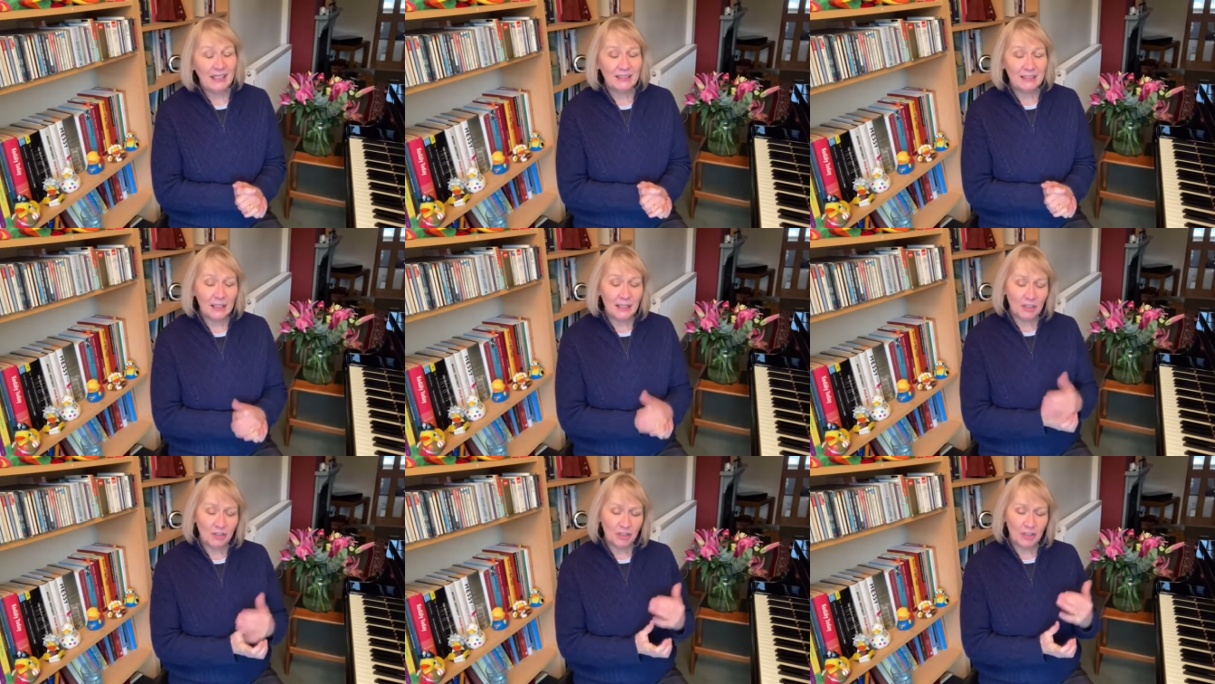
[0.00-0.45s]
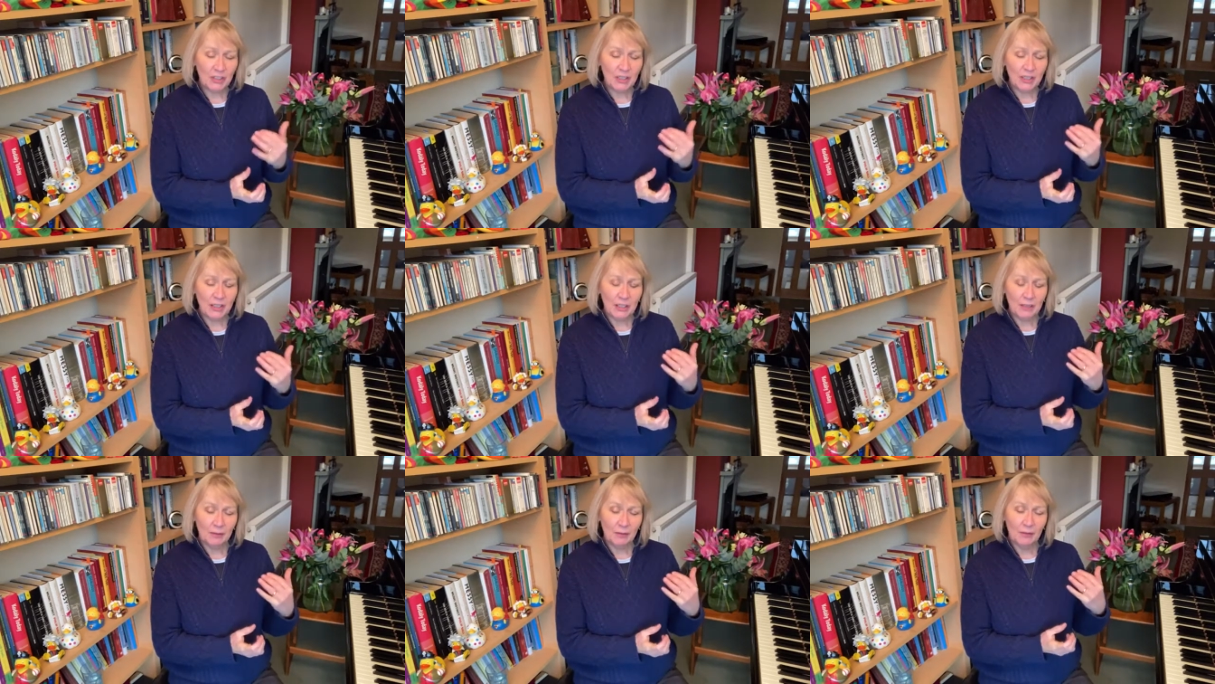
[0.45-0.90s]
It's
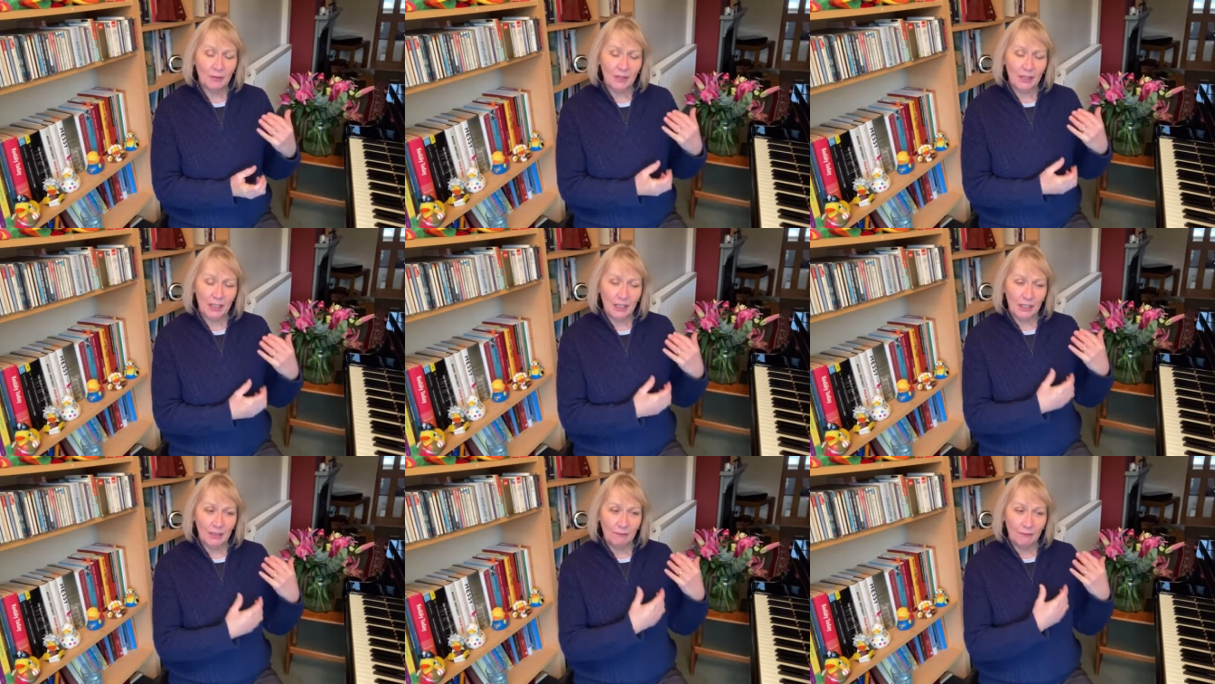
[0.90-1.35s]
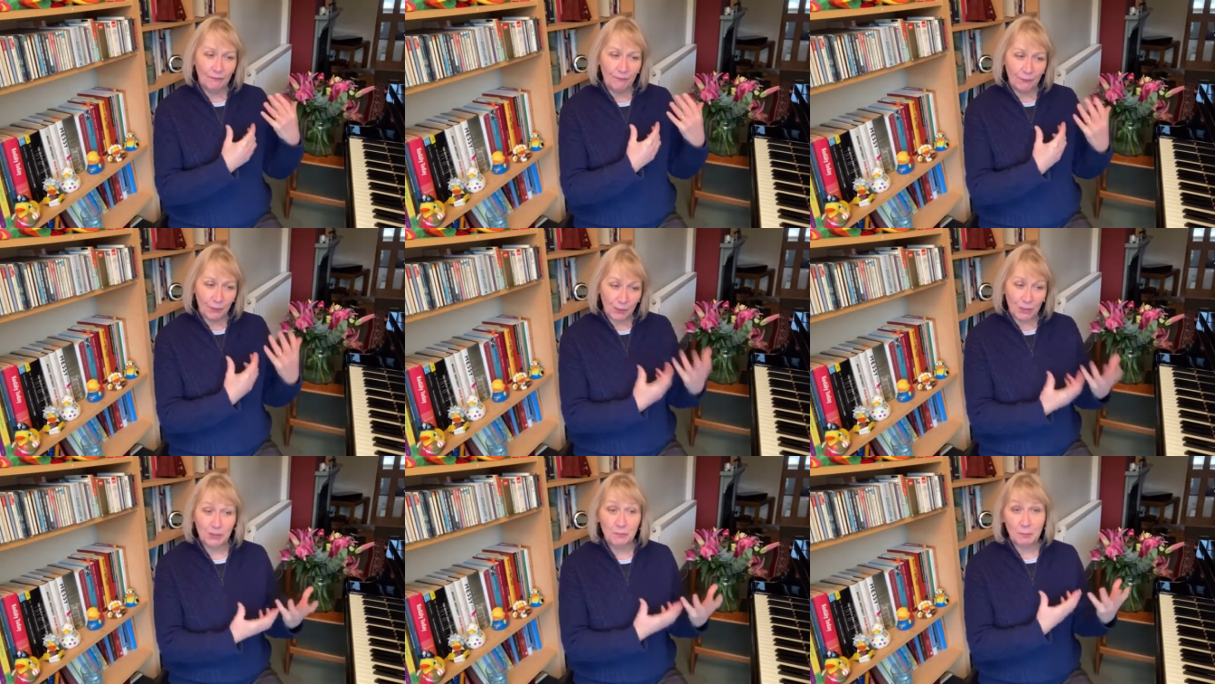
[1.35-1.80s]
actually the
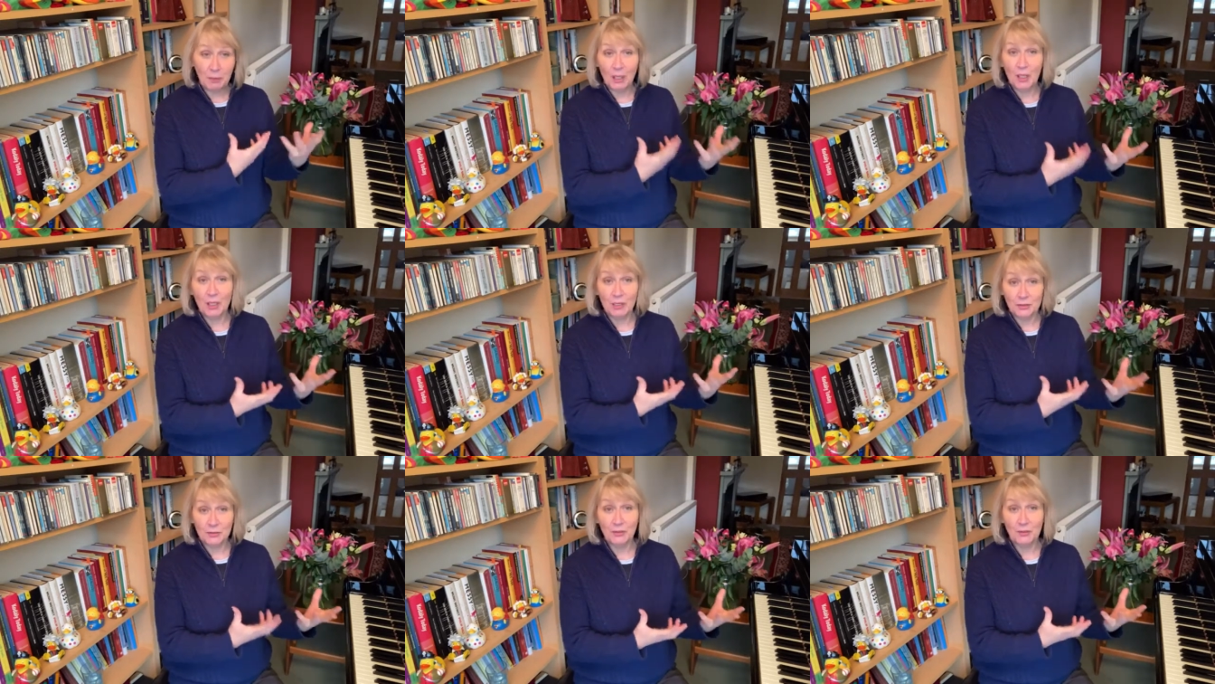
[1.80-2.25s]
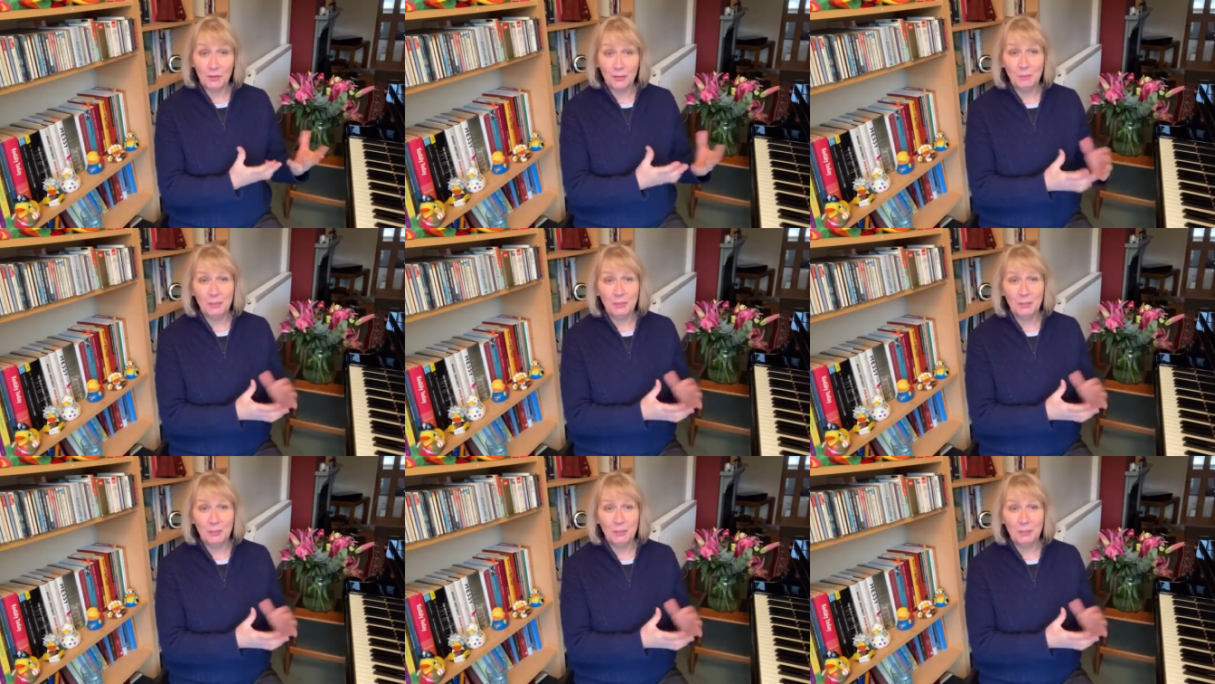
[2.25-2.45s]
first part,